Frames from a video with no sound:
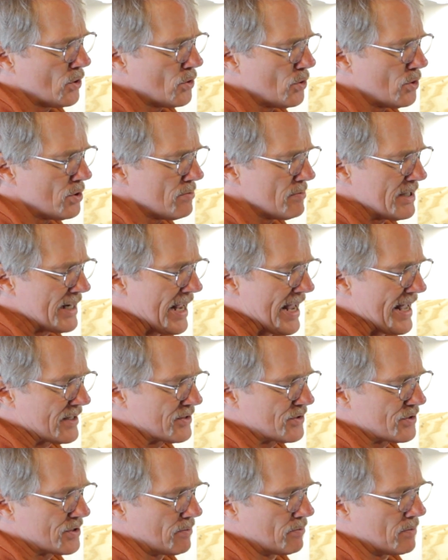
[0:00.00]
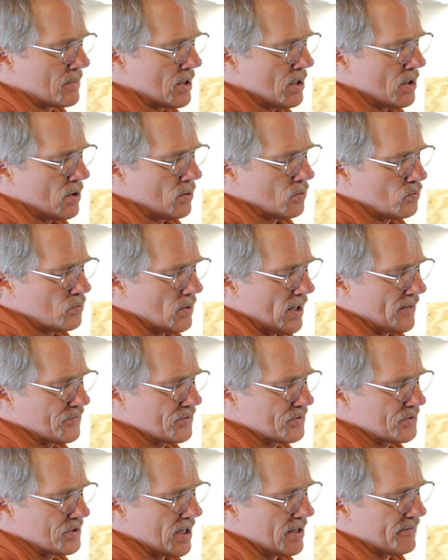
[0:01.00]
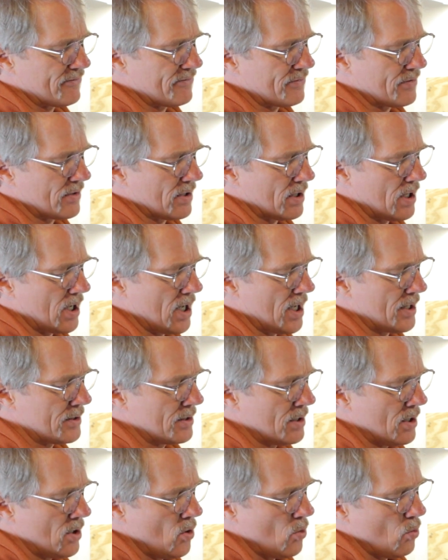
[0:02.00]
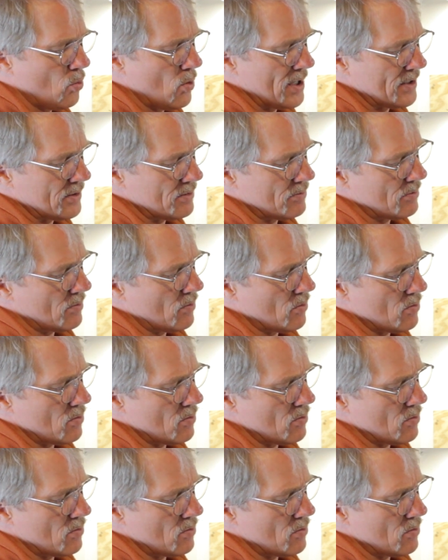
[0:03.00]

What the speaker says: Gutermann has some rough stuff on what